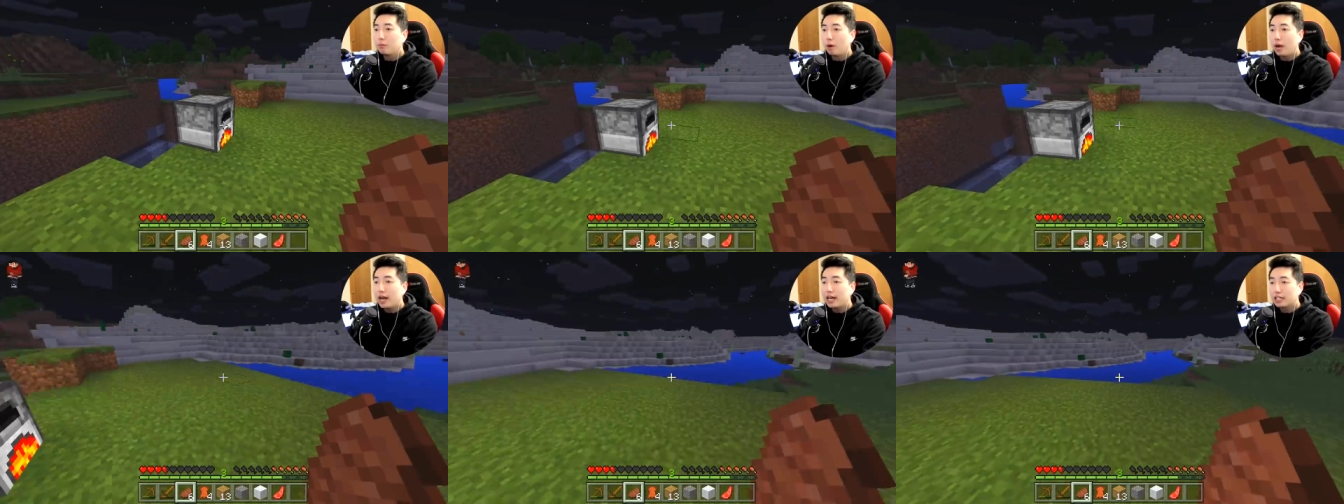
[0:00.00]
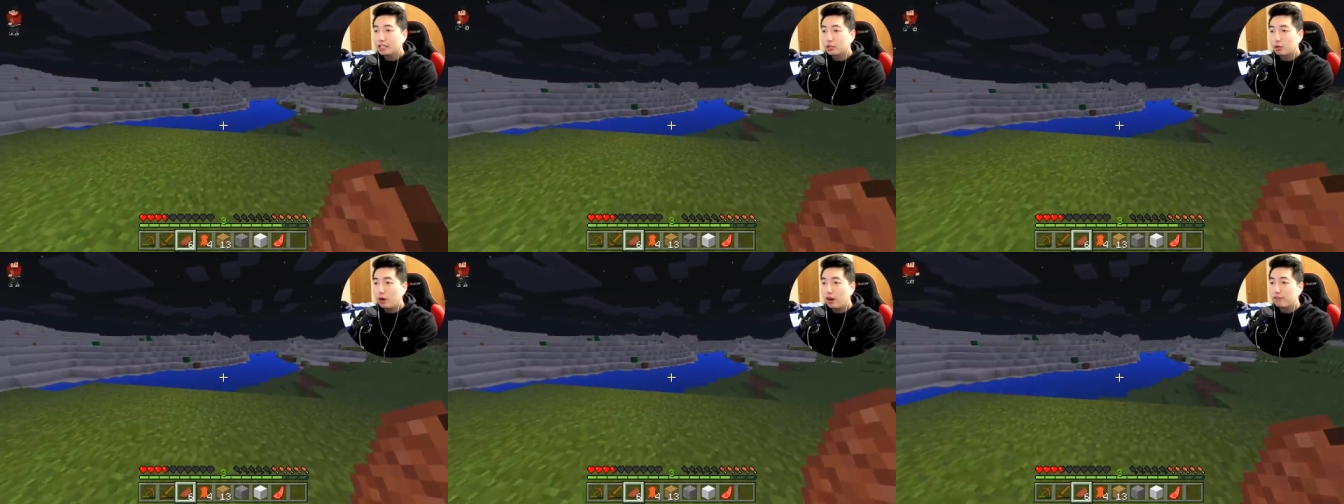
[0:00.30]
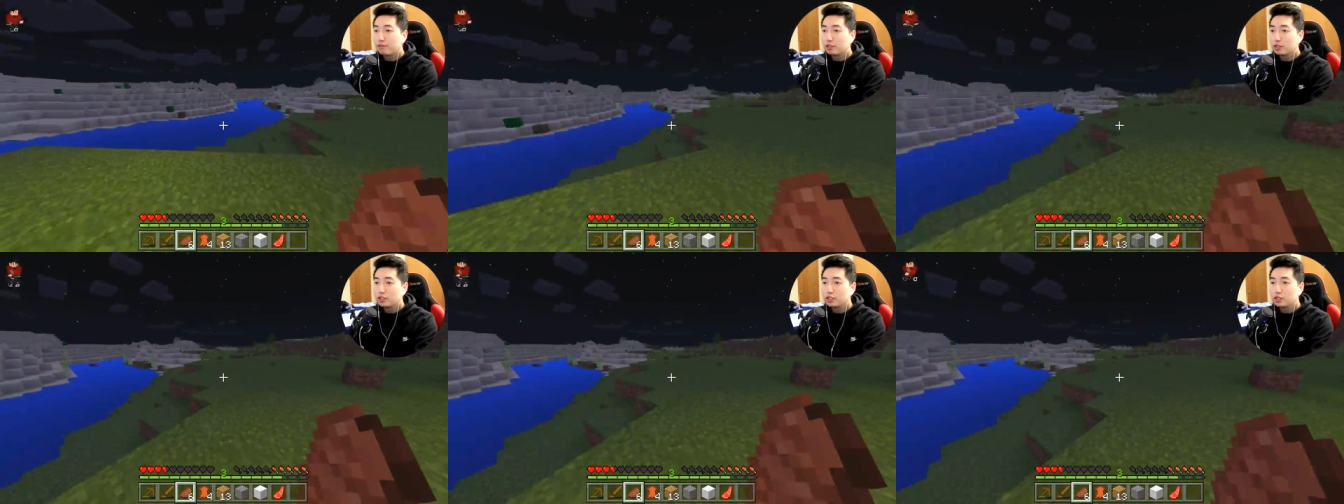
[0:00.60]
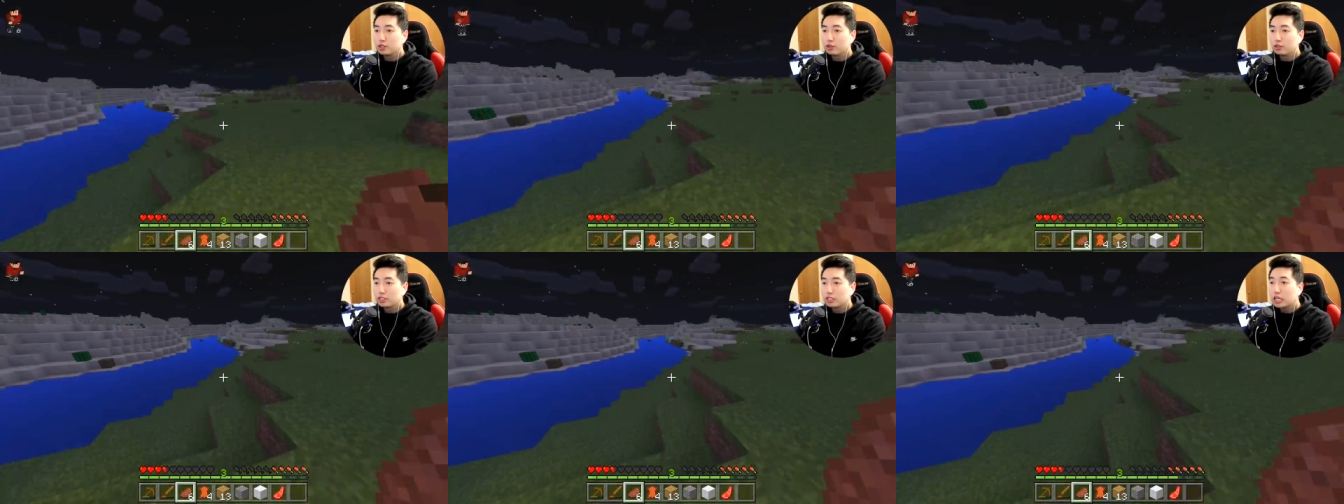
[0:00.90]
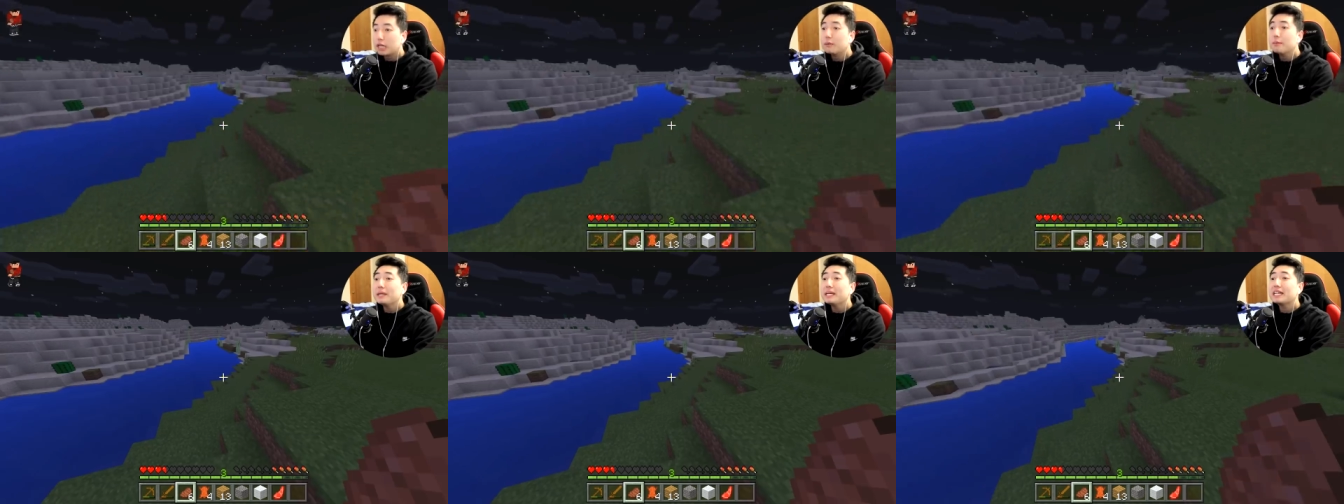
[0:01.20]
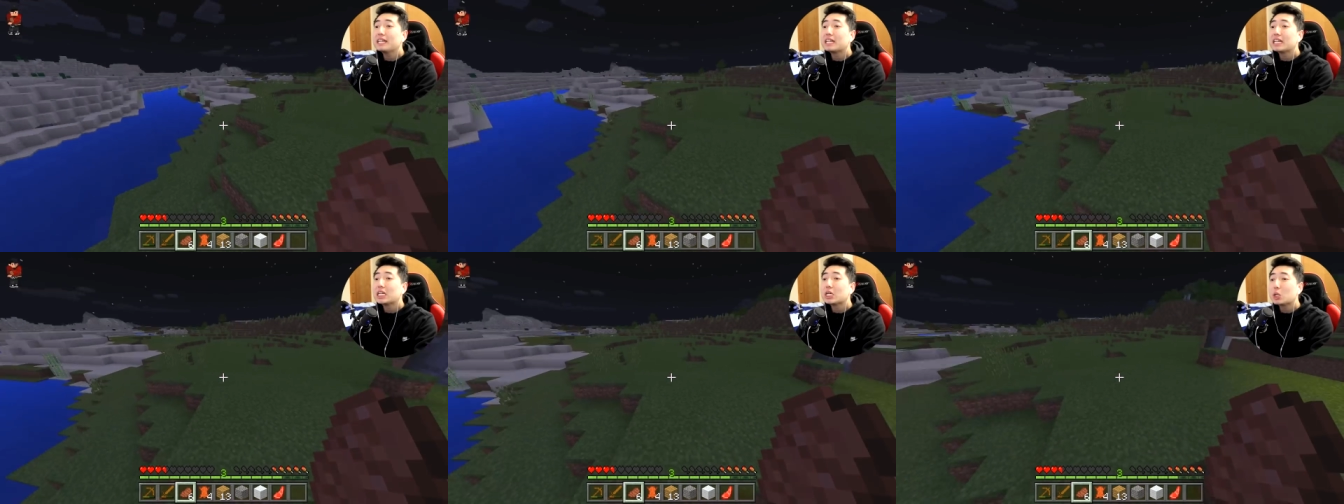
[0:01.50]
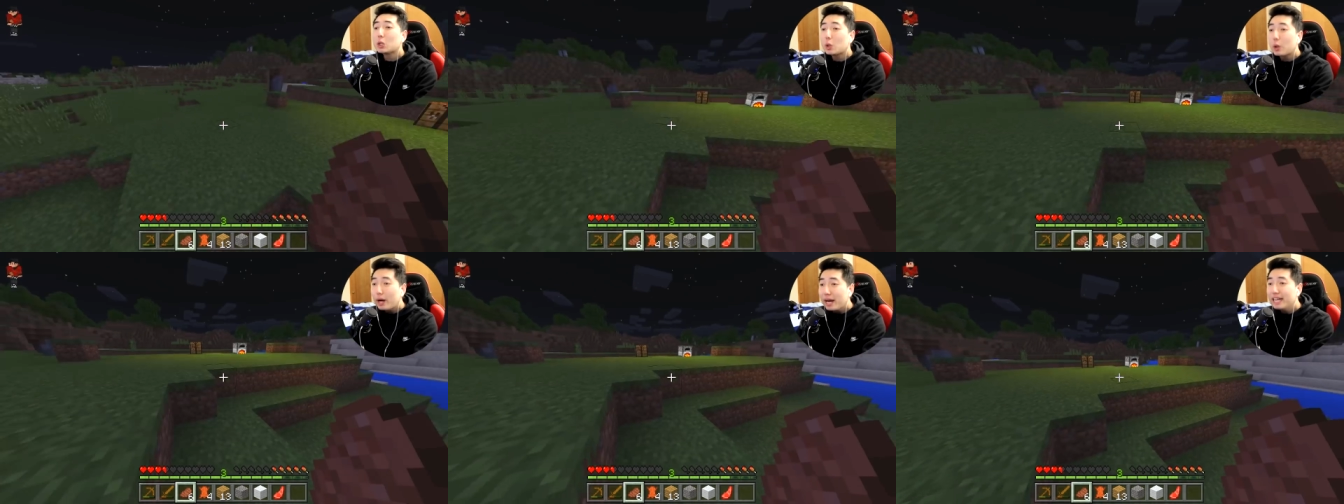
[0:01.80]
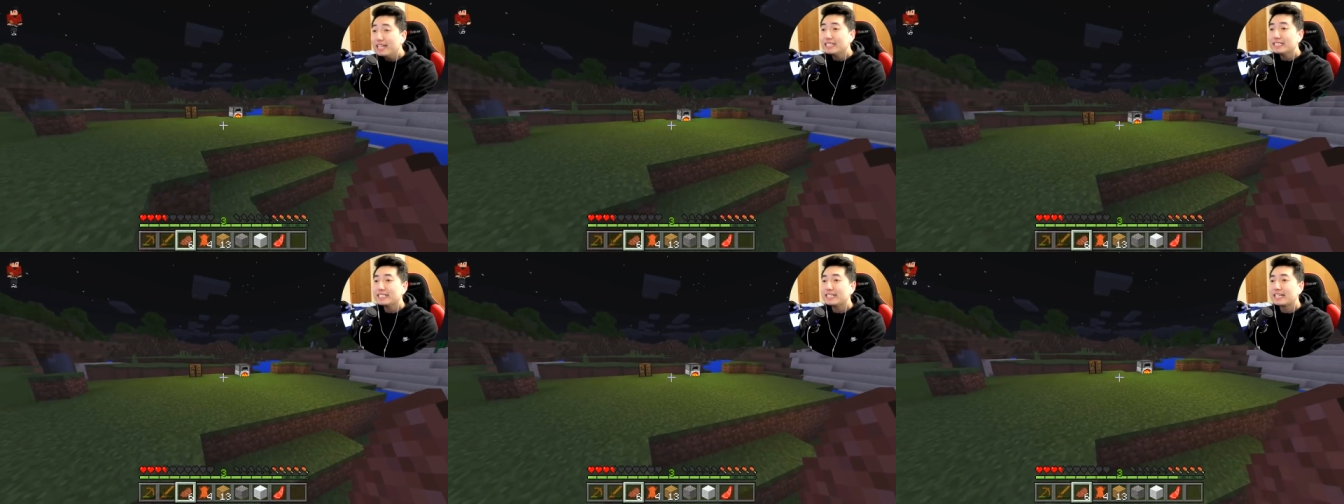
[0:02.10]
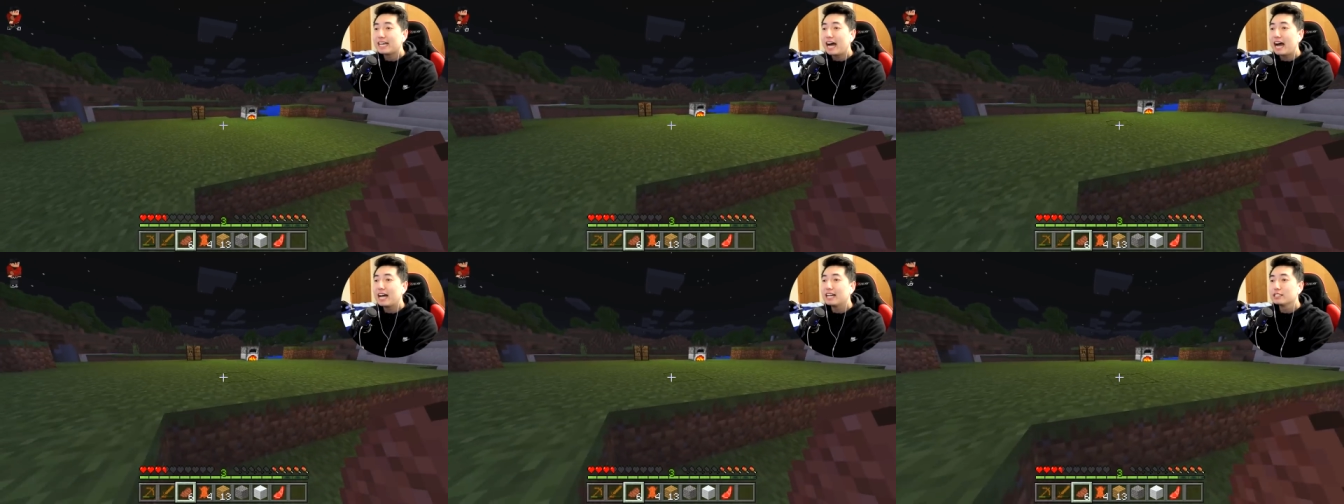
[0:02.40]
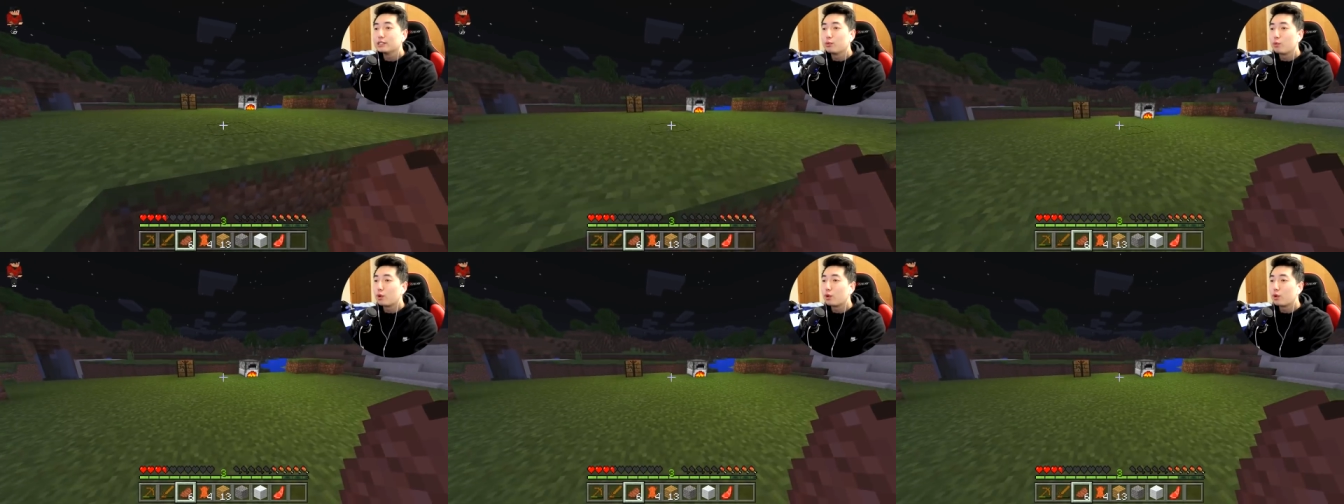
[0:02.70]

Brandon Crafter. So it's going to be crazy, guys.